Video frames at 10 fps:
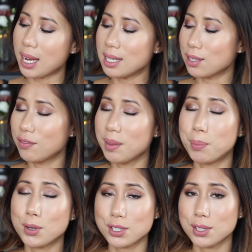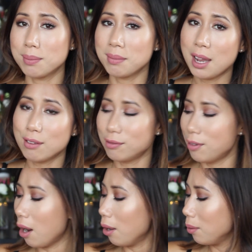shade of the bottom
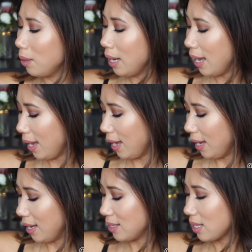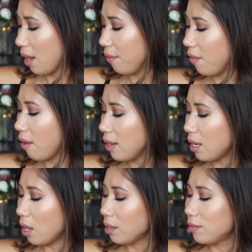row is a very
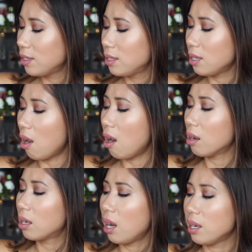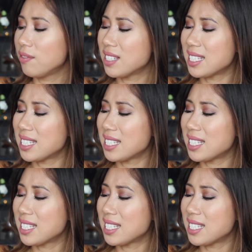kind of dark, kind of